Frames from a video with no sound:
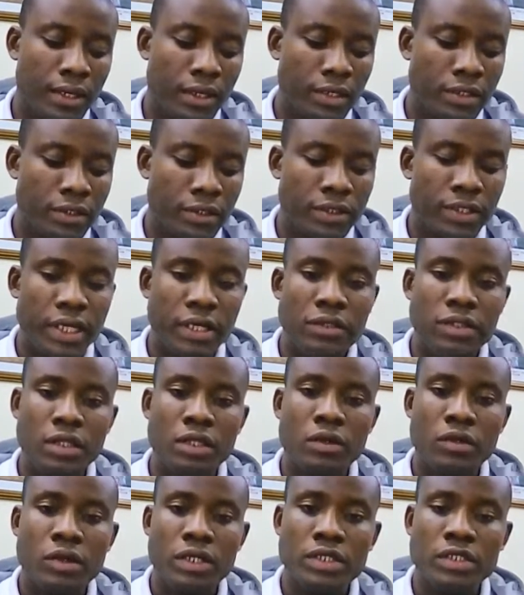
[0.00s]
So now the
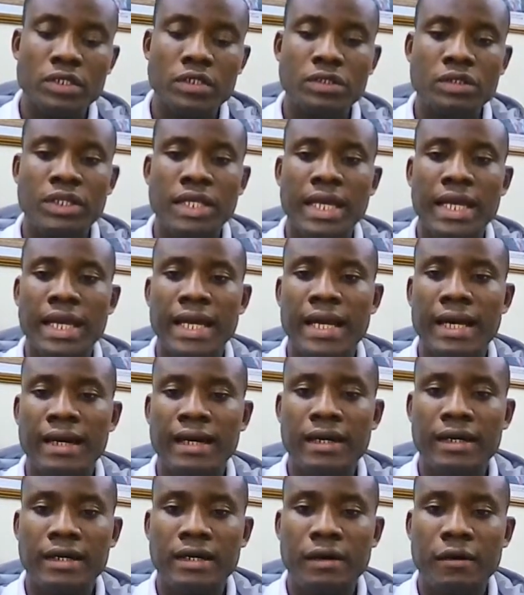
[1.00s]
location
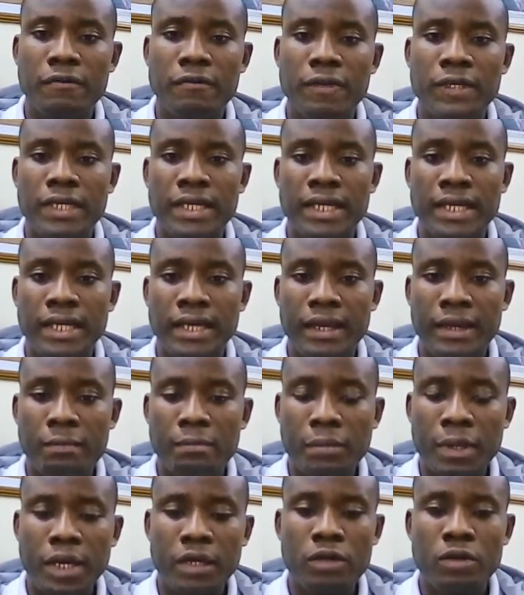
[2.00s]
of a
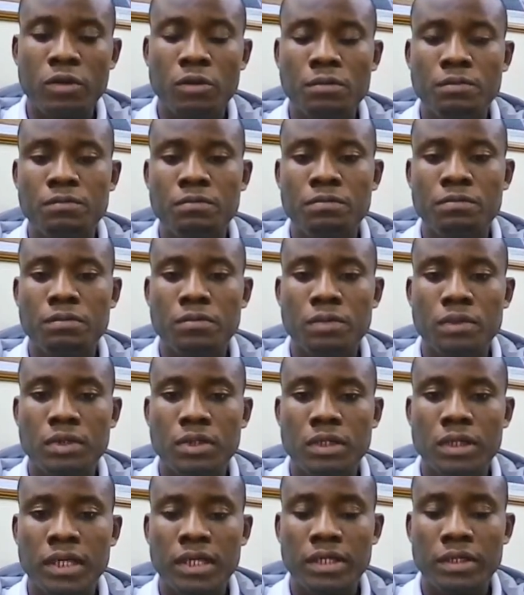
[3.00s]
backup,
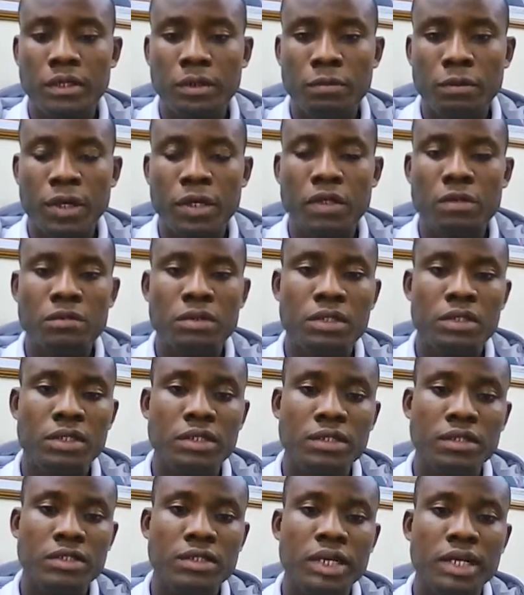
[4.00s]
your backup
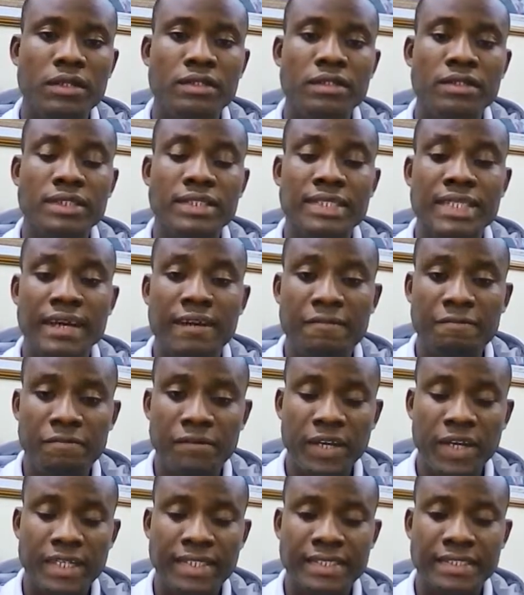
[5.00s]
location, how does it
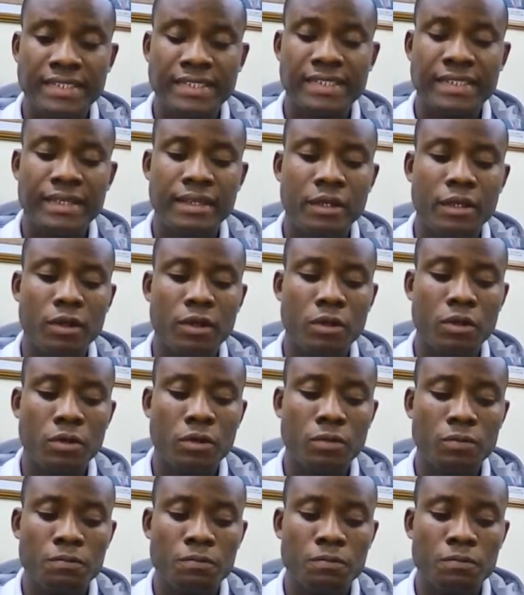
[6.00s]
affect your